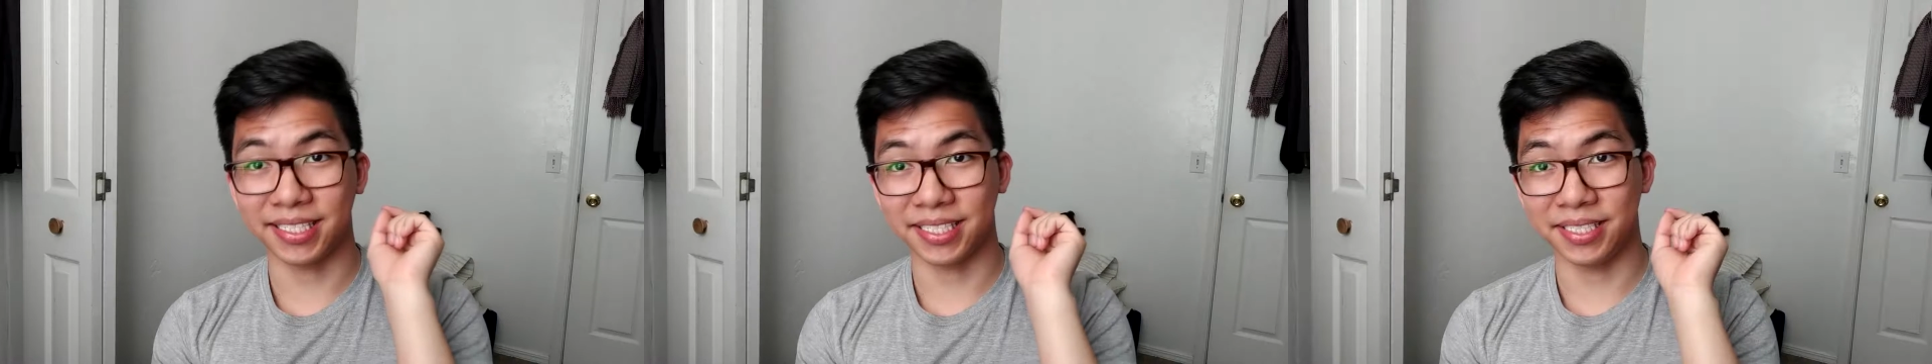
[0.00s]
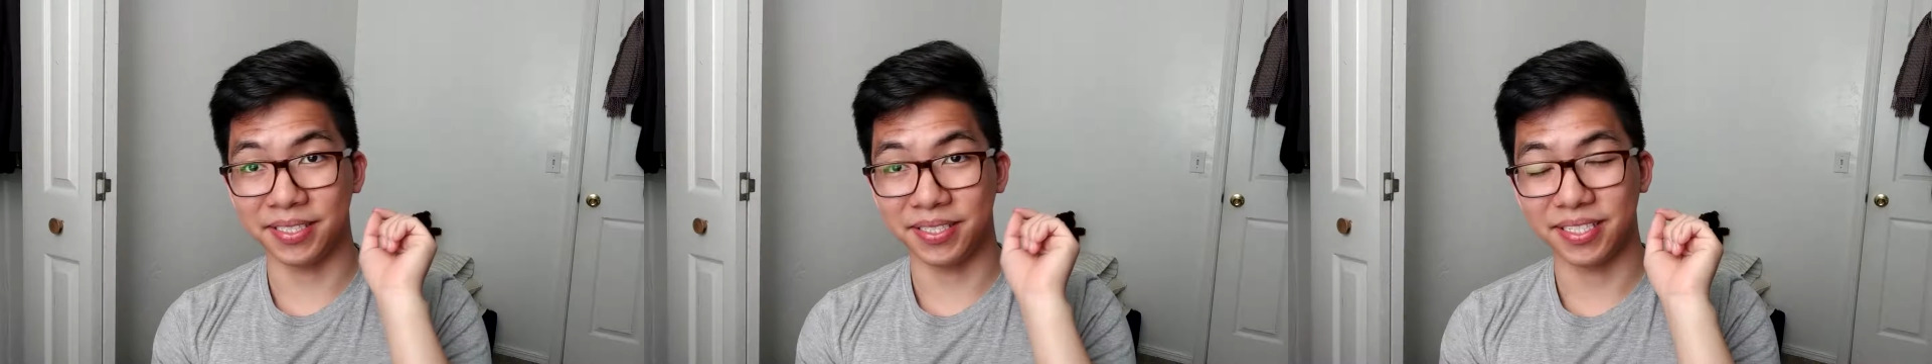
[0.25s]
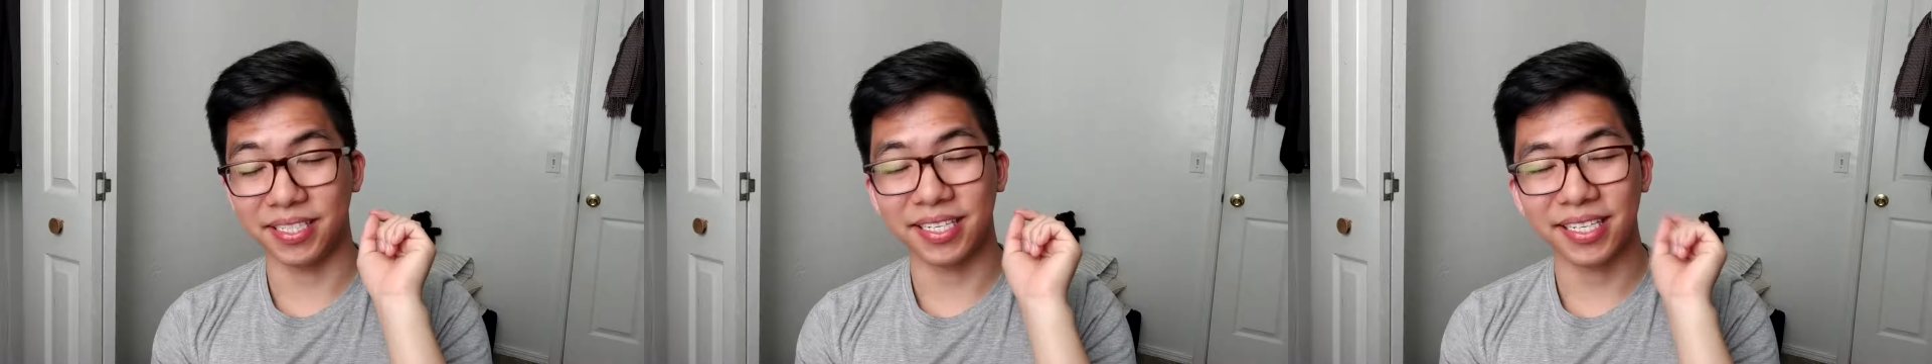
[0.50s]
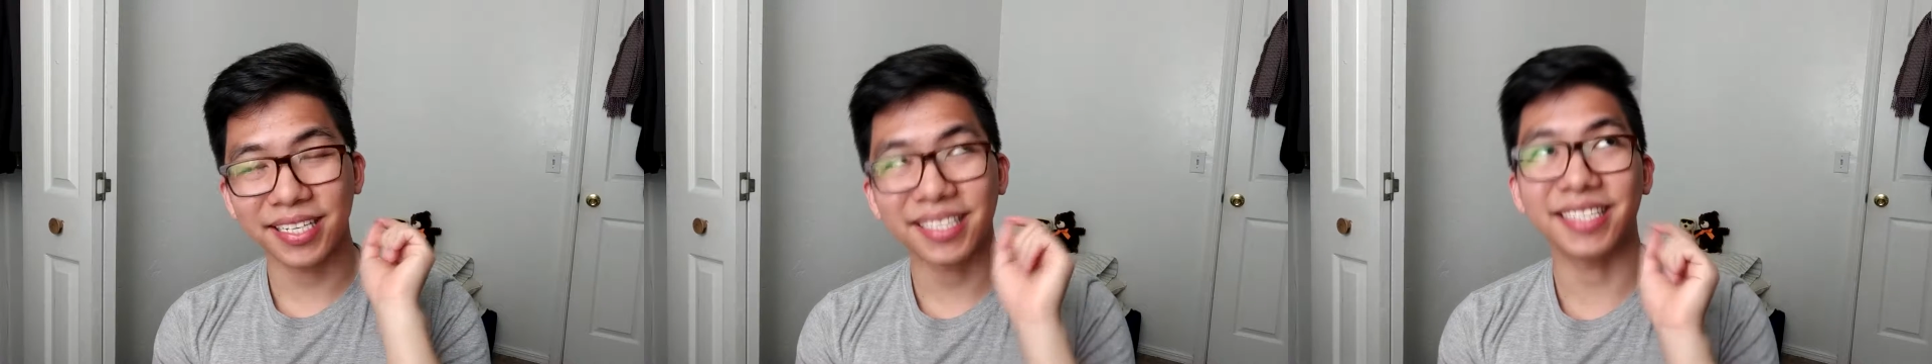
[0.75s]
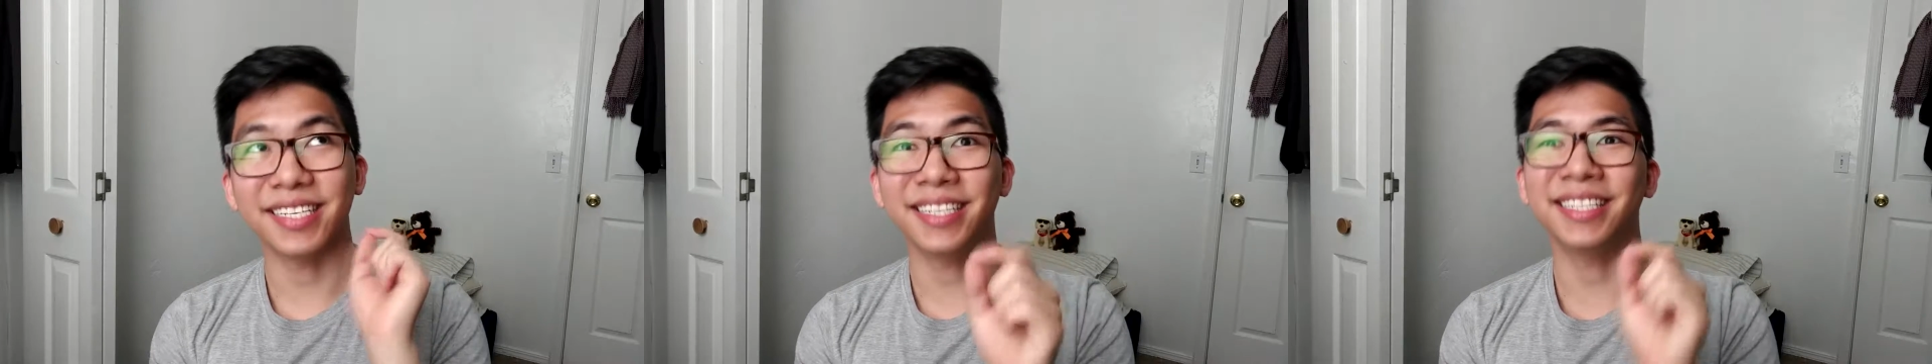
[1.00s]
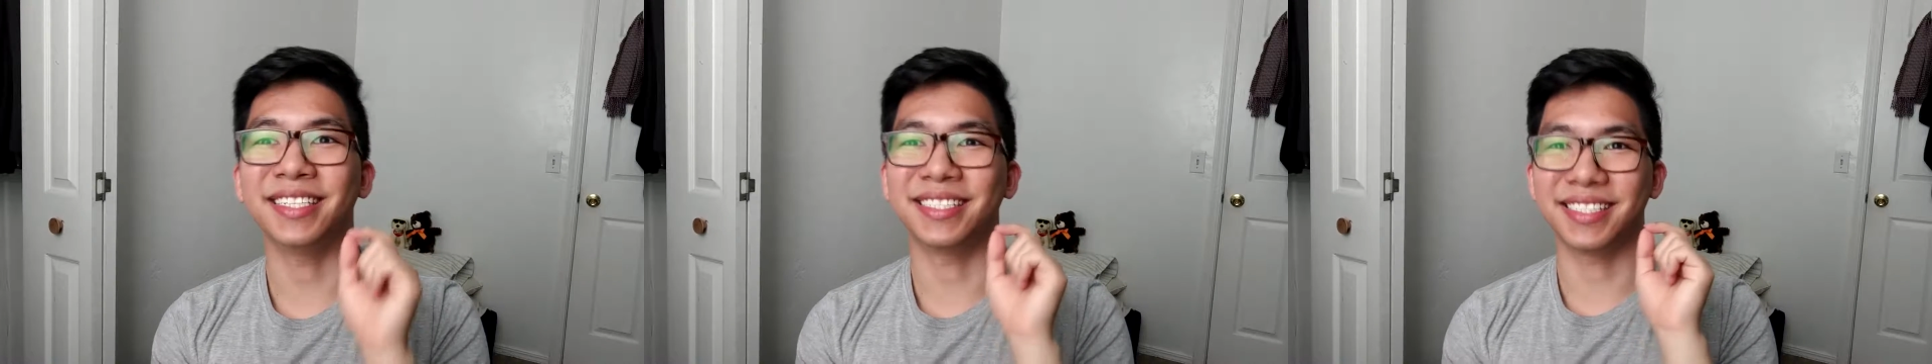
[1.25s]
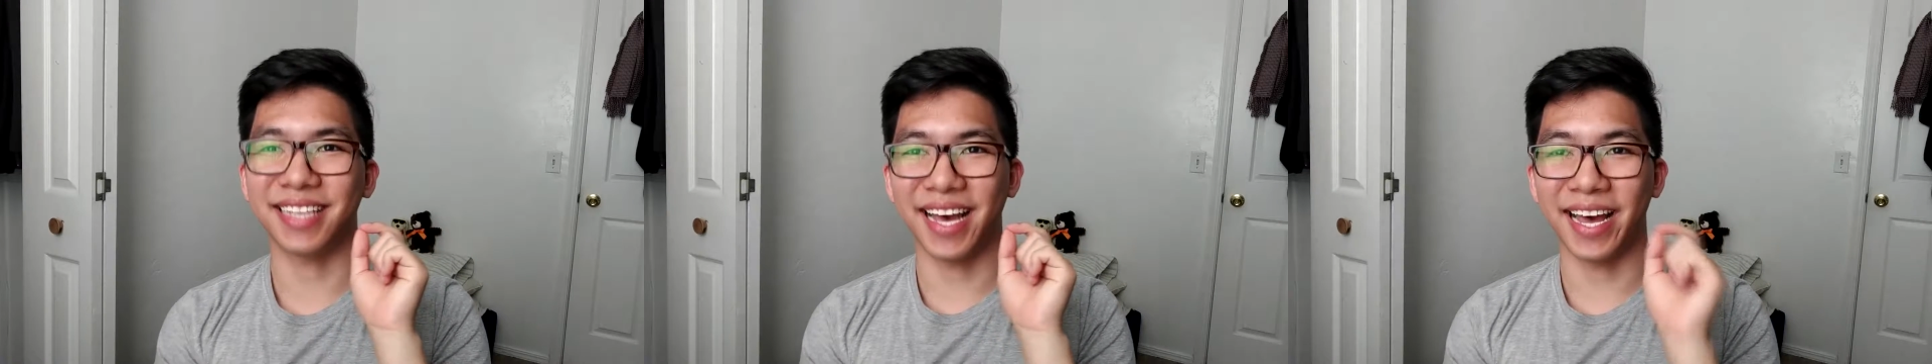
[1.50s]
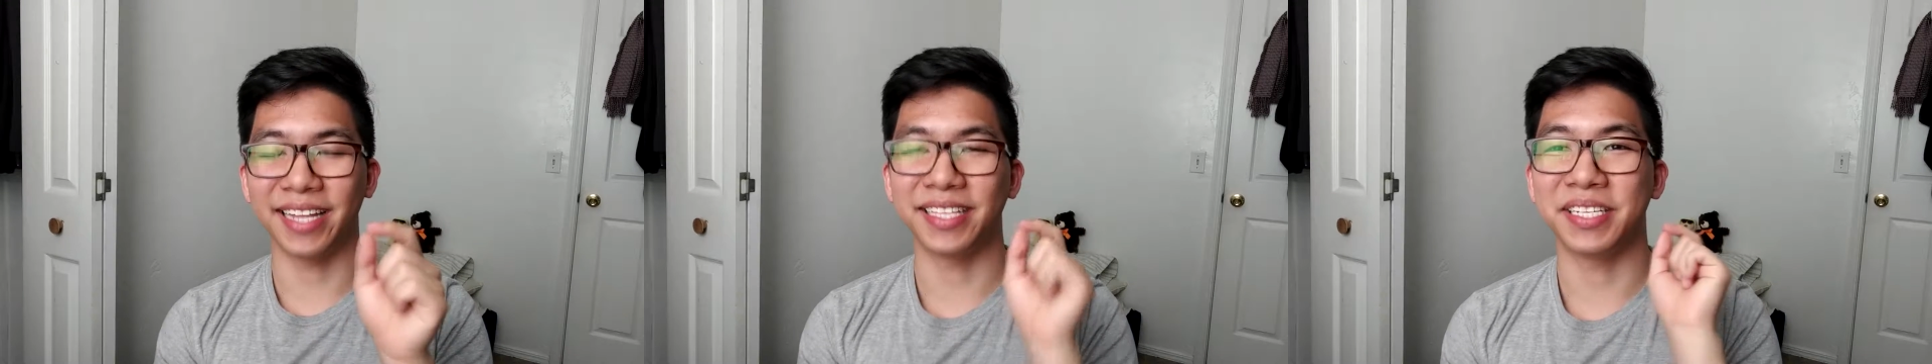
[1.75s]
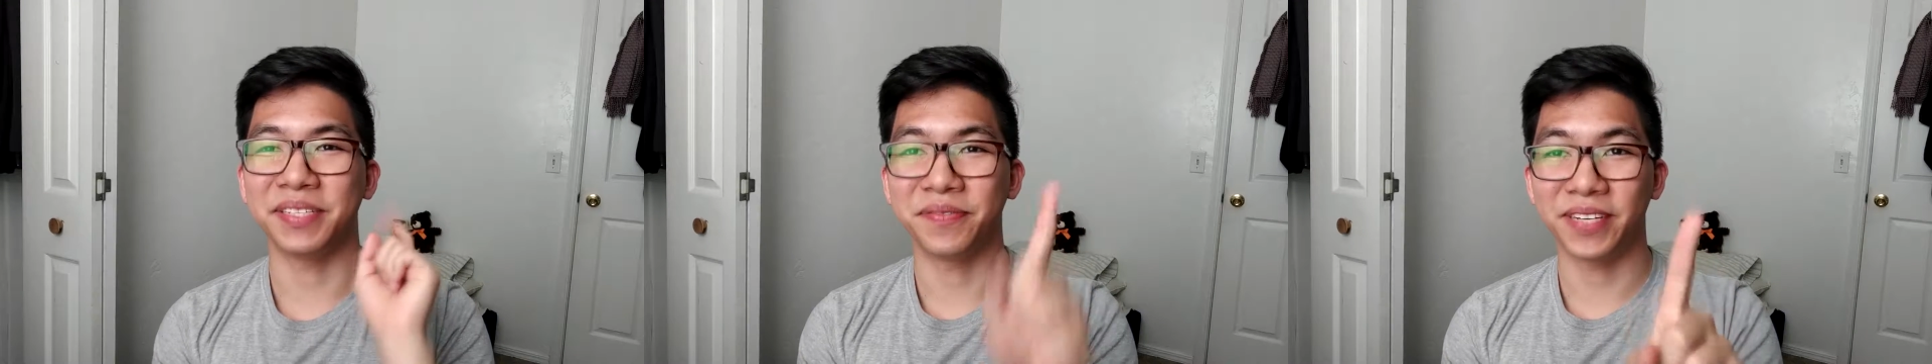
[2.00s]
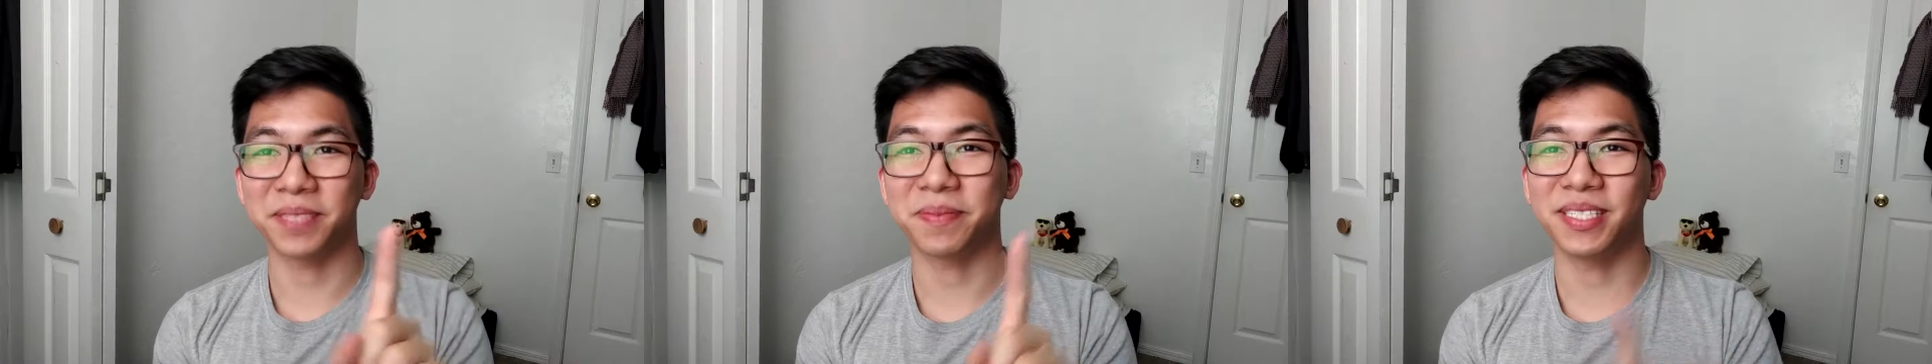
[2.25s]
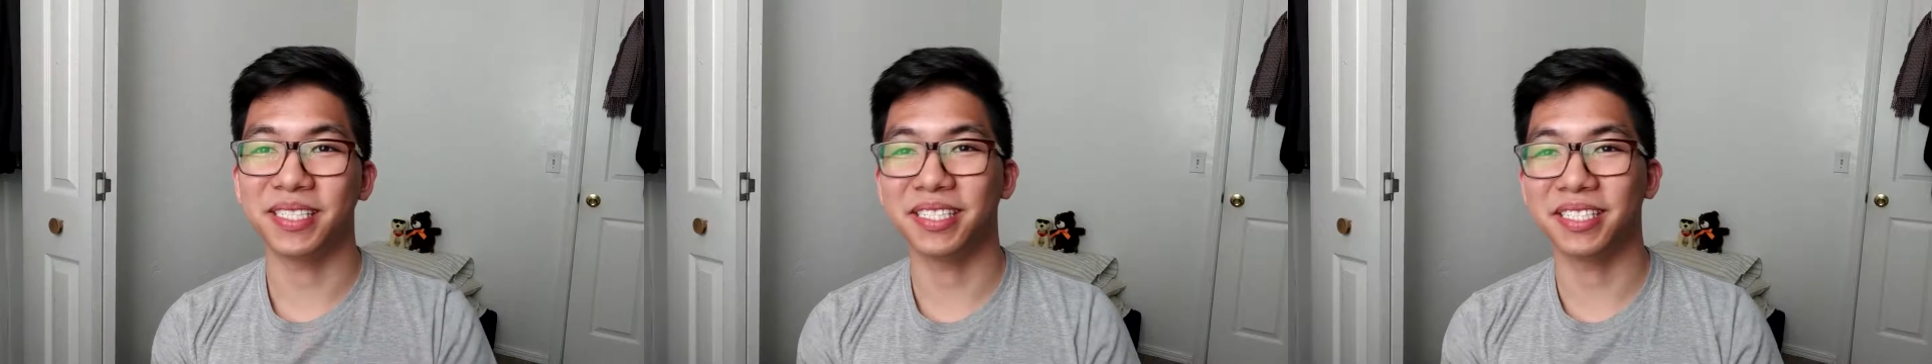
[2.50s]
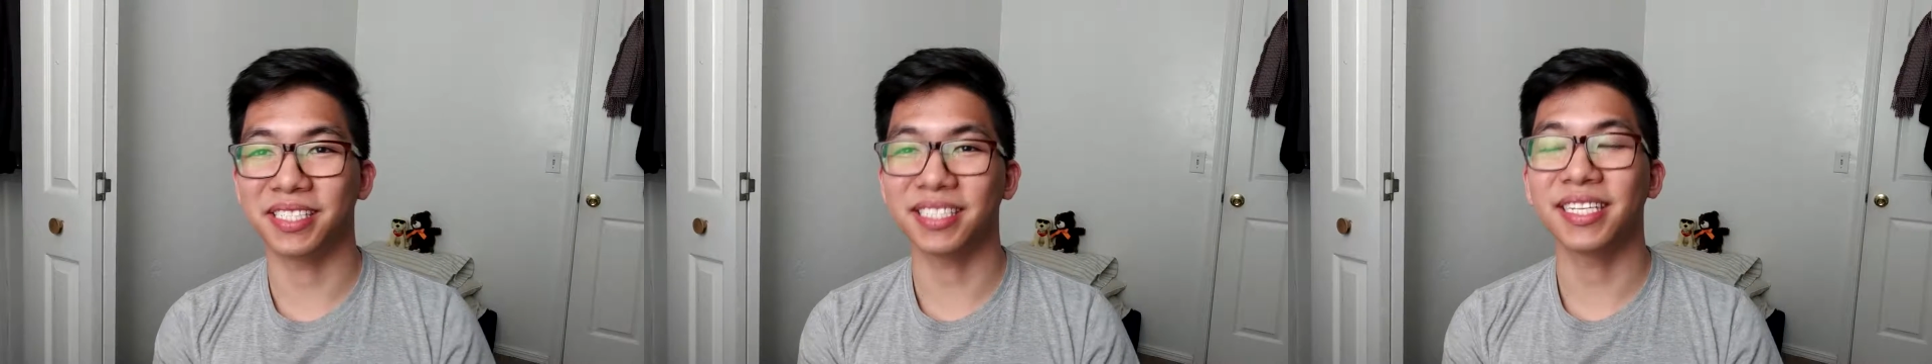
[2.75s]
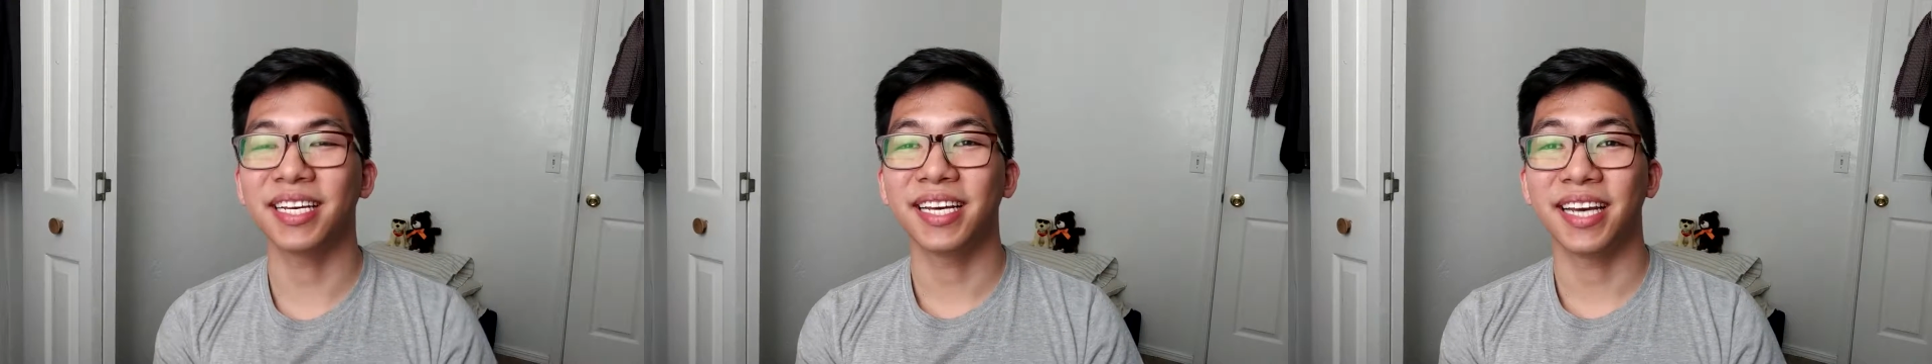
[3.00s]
is an investment decision,